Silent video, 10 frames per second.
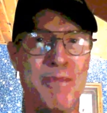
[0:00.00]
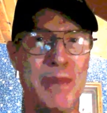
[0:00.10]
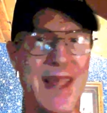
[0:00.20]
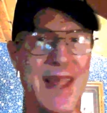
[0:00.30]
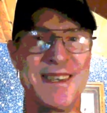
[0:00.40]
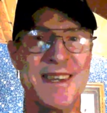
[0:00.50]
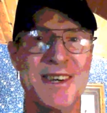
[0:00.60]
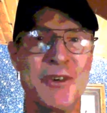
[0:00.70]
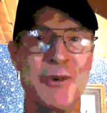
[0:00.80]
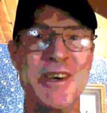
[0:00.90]

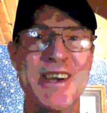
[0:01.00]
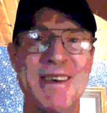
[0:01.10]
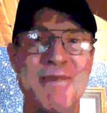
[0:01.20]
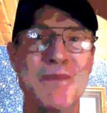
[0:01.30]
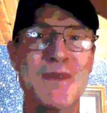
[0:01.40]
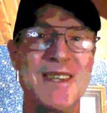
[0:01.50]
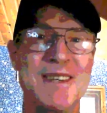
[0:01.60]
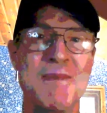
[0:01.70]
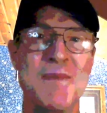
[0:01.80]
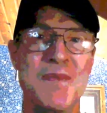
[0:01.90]
pleasant dreams.
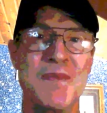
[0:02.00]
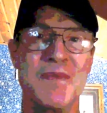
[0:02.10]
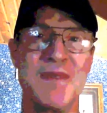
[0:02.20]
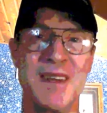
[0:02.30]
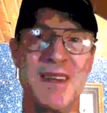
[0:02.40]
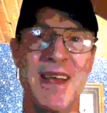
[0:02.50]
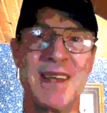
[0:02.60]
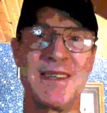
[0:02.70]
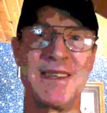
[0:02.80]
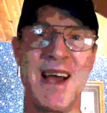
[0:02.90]
Till
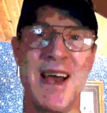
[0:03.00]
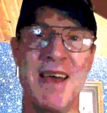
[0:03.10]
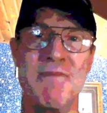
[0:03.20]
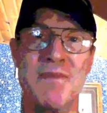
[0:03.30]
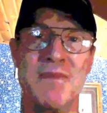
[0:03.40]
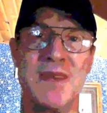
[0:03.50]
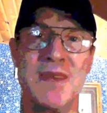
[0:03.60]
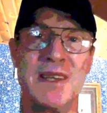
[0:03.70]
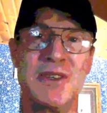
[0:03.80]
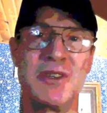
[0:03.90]
next time,
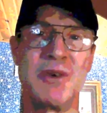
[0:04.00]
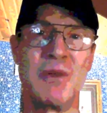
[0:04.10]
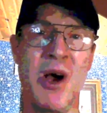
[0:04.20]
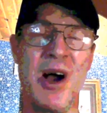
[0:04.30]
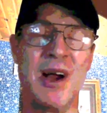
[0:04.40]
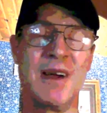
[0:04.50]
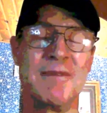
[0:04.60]
so long.